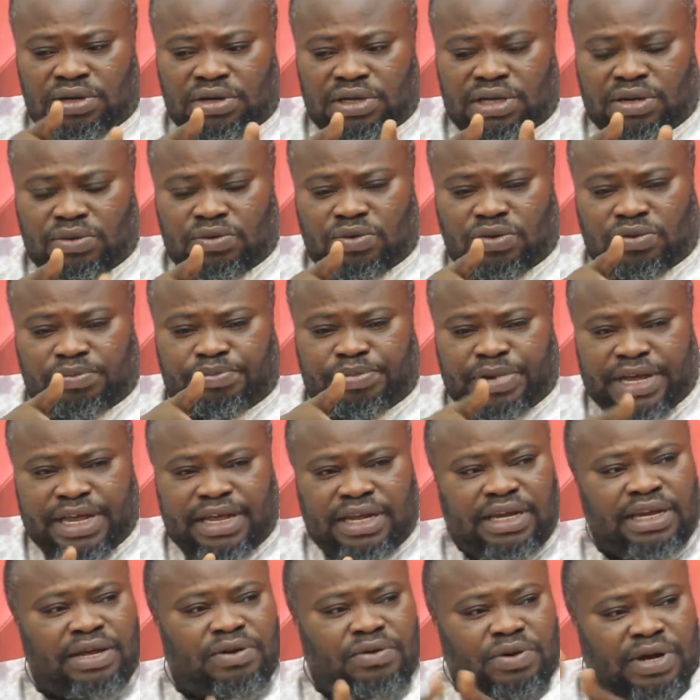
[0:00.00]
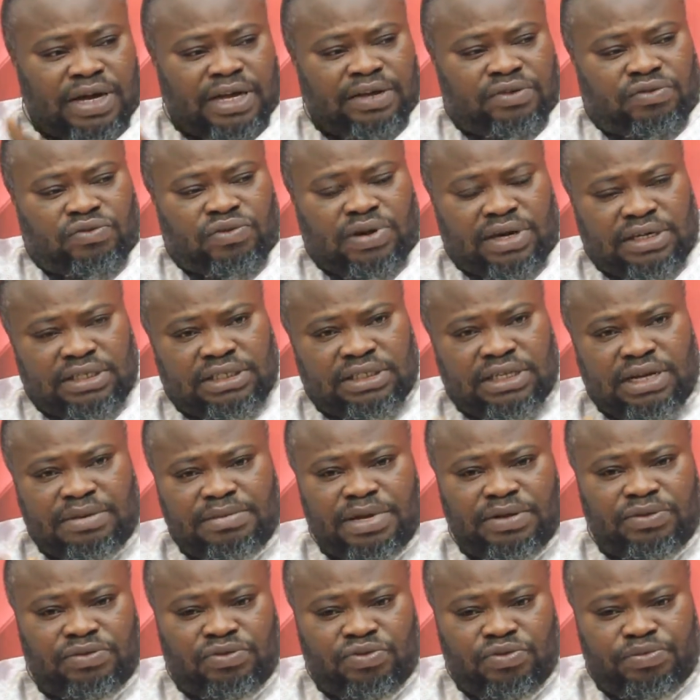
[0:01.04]
your penny or cocket to until I
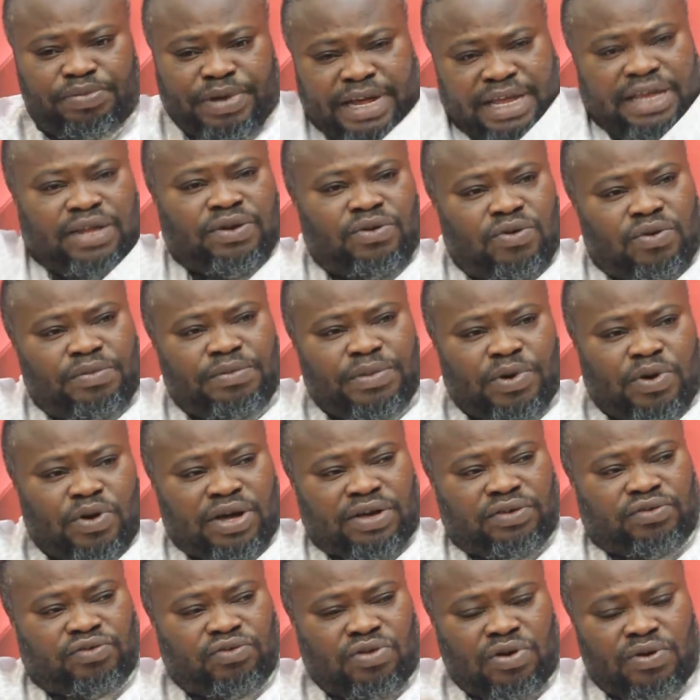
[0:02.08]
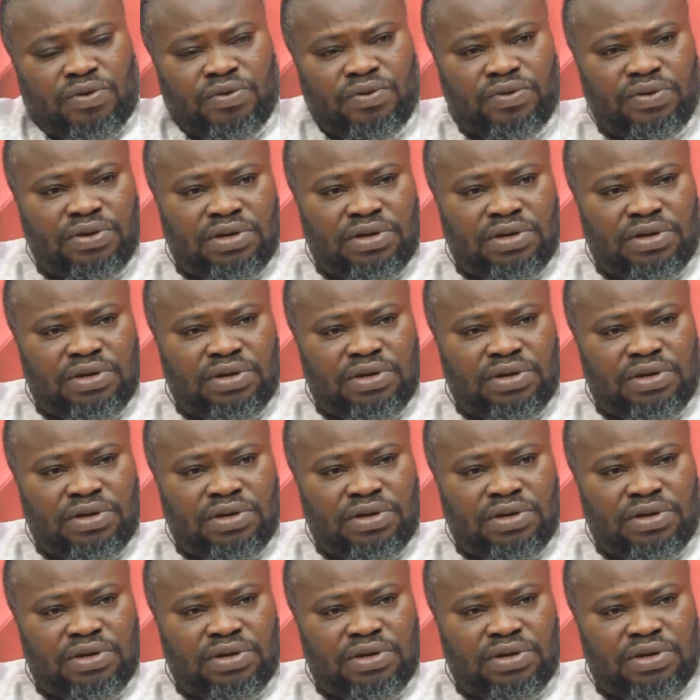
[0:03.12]
may do penny or my cocket to all.